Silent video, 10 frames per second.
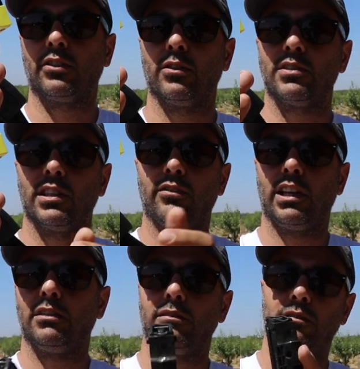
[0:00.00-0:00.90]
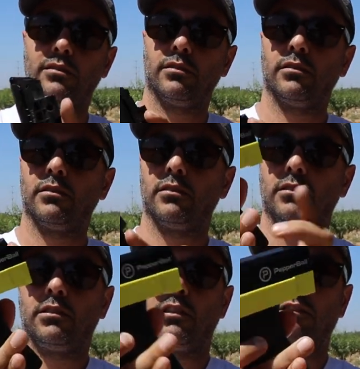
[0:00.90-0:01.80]
goes in right
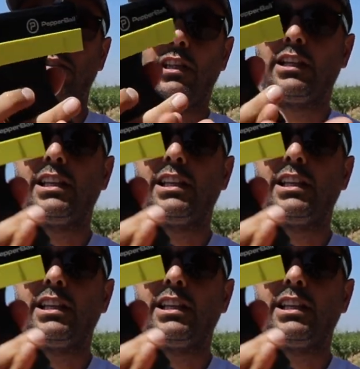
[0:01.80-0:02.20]
like